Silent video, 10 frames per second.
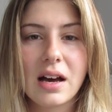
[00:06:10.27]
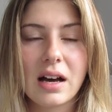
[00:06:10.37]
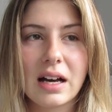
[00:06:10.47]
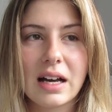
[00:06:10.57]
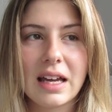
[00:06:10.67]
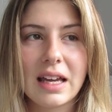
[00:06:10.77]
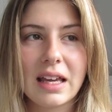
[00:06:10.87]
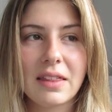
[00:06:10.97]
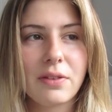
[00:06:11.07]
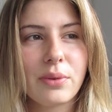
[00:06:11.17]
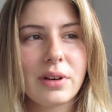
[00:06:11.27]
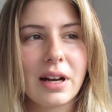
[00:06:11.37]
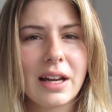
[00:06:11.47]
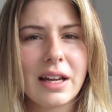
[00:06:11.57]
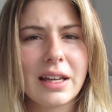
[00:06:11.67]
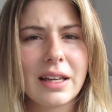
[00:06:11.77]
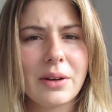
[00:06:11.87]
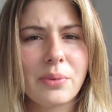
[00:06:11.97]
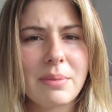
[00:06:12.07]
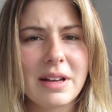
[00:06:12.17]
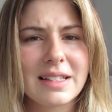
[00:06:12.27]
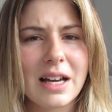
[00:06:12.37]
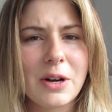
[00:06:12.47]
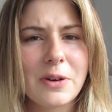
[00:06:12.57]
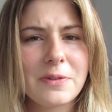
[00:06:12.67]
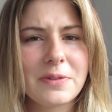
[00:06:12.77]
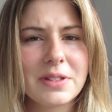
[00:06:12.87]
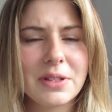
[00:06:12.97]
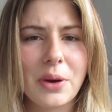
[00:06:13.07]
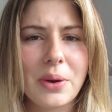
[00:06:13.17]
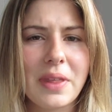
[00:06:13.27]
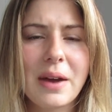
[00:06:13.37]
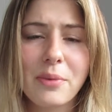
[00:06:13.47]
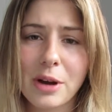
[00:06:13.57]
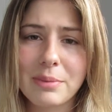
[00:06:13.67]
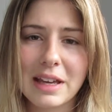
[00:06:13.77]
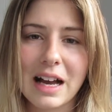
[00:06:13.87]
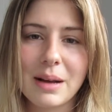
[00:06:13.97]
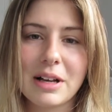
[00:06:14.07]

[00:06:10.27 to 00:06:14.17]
I thought I wet myself, so that woke me up.